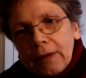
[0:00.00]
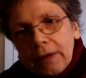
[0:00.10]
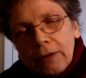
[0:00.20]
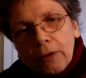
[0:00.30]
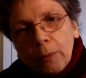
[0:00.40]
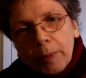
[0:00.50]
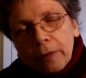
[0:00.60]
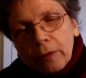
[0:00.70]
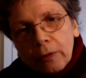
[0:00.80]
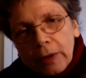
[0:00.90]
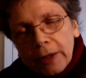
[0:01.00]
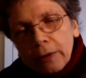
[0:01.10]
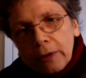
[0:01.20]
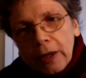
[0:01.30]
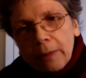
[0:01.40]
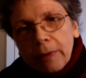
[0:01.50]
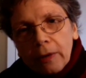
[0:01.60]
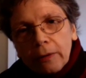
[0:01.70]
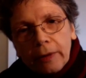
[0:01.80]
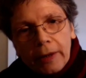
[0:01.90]
you know, a piece of red came
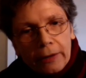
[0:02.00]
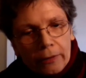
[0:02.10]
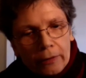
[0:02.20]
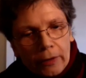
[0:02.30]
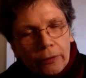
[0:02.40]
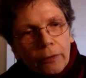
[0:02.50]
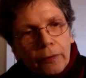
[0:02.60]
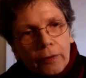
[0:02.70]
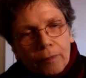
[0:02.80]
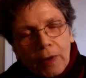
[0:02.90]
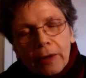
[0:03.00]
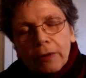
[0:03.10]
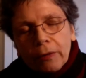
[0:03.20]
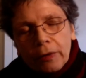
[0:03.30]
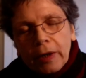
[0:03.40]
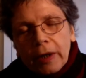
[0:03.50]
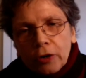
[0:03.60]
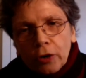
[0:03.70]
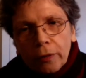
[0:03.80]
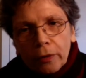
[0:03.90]
and it stayed
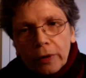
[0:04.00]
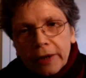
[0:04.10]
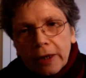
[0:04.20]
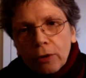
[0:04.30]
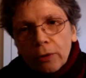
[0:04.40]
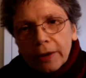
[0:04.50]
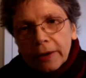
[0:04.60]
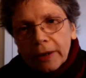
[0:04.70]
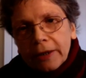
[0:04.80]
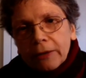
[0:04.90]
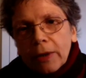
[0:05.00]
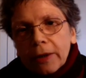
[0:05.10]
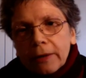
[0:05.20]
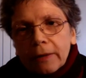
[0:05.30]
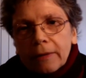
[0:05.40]
just a yellow and green one.